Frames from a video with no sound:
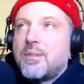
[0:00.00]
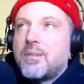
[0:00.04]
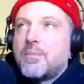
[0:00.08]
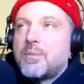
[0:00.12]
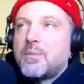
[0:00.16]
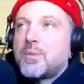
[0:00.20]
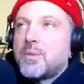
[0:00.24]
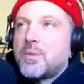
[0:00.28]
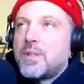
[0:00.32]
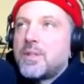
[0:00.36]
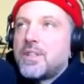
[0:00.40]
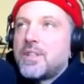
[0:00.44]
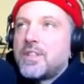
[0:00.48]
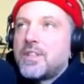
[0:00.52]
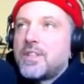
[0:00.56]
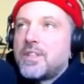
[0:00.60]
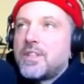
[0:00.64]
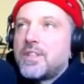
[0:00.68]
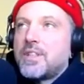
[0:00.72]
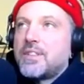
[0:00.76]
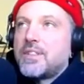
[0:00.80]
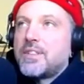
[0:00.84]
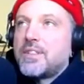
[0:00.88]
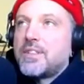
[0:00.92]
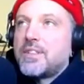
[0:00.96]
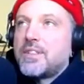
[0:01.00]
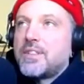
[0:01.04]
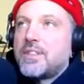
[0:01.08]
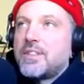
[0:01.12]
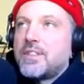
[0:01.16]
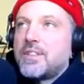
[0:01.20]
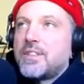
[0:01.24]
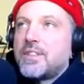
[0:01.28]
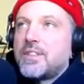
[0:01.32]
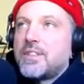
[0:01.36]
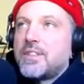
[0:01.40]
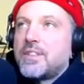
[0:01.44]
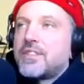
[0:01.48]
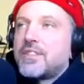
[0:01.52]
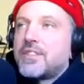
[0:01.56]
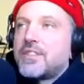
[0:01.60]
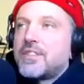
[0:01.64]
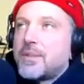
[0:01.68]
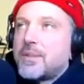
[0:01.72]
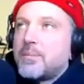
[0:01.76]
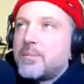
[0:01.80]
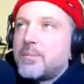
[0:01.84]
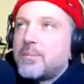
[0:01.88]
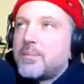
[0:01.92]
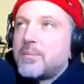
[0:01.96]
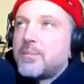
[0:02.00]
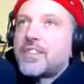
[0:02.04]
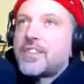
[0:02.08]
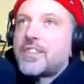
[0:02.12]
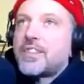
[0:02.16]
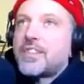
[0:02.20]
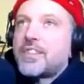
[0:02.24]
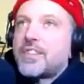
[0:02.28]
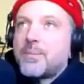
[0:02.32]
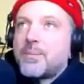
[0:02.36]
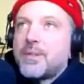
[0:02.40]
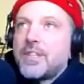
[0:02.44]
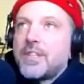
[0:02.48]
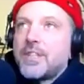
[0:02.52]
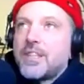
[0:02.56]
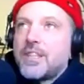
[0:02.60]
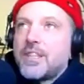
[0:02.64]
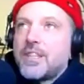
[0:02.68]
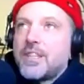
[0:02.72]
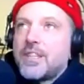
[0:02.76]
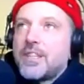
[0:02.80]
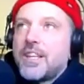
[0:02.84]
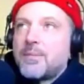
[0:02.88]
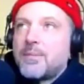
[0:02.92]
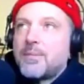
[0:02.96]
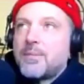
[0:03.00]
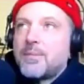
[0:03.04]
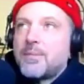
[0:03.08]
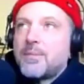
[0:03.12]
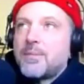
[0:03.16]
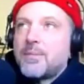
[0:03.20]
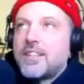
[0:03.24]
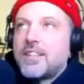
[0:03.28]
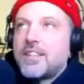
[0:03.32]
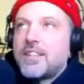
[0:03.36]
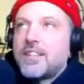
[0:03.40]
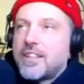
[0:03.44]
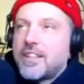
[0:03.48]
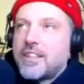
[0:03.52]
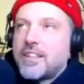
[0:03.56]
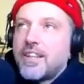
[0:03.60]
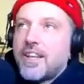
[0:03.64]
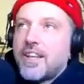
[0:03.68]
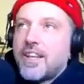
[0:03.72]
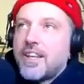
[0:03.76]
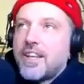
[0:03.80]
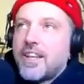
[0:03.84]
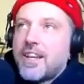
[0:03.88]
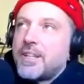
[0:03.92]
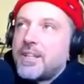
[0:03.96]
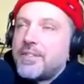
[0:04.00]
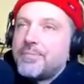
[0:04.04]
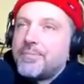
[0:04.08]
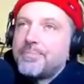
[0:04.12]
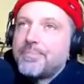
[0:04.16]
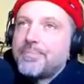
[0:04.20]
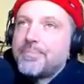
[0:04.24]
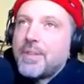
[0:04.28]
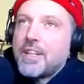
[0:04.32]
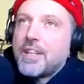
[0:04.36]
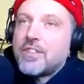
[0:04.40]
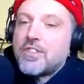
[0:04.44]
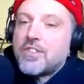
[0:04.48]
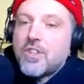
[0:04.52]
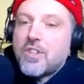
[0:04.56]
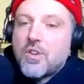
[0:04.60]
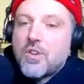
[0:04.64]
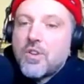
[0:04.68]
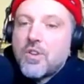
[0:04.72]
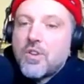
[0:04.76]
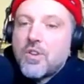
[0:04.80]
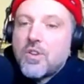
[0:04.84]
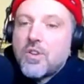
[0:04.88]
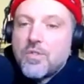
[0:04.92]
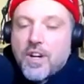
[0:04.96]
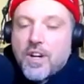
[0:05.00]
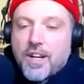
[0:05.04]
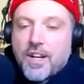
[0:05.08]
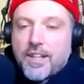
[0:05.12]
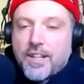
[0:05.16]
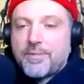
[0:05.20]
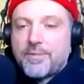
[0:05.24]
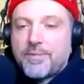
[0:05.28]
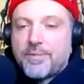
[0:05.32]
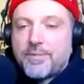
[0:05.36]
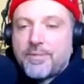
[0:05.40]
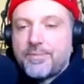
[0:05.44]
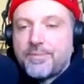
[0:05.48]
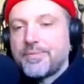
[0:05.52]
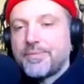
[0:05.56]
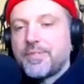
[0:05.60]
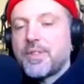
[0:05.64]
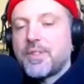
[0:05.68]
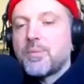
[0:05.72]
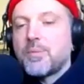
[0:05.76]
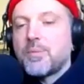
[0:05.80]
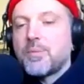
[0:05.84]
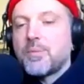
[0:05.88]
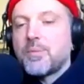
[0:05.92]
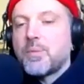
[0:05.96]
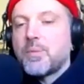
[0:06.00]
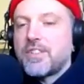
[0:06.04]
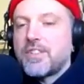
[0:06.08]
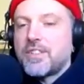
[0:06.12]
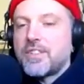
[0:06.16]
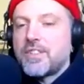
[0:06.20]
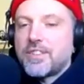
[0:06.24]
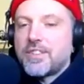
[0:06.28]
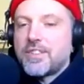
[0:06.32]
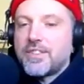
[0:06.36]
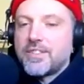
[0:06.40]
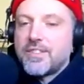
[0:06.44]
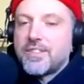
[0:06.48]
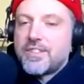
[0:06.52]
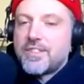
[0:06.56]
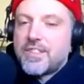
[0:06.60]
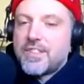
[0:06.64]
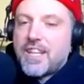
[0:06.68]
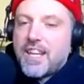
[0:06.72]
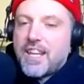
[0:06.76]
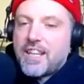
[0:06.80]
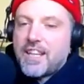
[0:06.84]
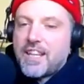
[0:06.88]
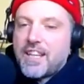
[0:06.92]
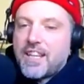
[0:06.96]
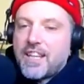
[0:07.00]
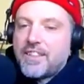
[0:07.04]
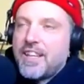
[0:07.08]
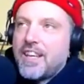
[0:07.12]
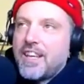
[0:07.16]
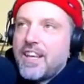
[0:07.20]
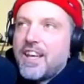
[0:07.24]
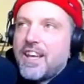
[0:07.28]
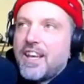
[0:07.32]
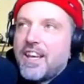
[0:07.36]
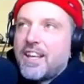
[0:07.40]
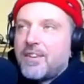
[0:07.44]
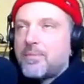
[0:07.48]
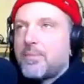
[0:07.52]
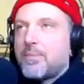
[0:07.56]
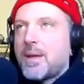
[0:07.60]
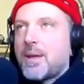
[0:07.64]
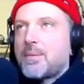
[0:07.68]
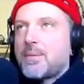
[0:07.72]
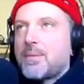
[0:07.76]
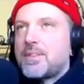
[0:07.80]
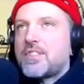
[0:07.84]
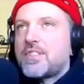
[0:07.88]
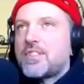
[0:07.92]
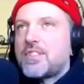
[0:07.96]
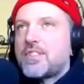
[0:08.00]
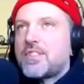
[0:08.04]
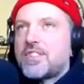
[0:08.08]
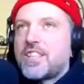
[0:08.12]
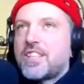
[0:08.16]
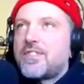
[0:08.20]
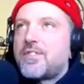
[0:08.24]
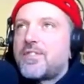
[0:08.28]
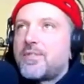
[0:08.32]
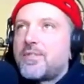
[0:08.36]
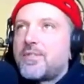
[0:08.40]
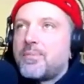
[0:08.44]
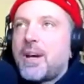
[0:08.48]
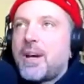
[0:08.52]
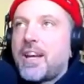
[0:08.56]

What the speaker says: between dharma, karma, and planetary alignment. And so far, from what you're saying, and maybe just to give